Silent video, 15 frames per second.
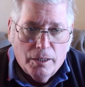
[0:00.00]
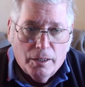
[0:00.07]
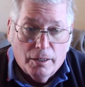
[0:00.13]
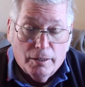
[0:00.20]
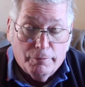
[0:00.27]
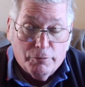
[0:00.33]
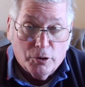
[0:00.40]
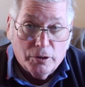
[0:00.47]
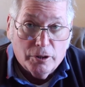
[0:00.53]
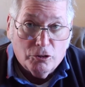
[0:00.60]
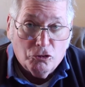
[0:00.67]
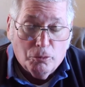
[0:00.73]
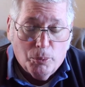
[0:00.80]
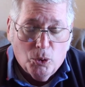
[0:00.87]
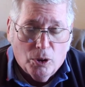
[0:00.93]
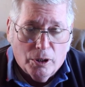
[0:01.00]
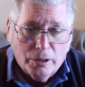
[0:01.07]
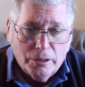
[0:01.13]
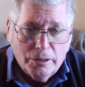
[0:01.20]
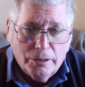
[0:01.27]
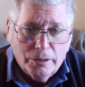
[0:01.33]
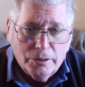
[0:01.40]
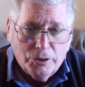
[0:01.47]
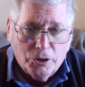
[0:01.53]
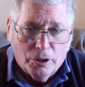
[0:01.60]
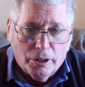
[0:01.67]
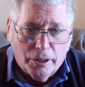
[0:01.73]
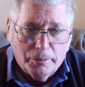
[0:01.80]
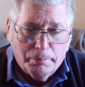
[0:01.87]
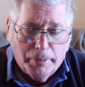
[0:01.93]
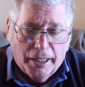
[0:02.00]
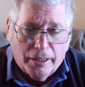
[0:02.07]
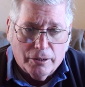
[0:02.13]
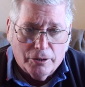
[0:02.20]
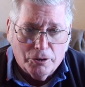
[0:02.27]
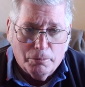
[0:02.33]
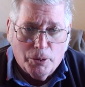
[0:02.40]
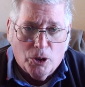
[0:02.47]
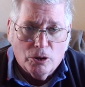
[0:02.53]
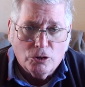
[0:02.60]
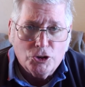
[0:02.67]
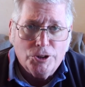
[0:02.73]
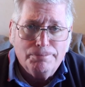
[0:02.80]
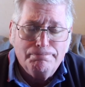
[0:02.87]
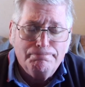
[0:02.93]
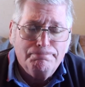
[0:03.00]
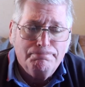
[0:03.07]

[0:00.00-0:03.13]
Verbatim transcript: for their support during Battle of the Bulge.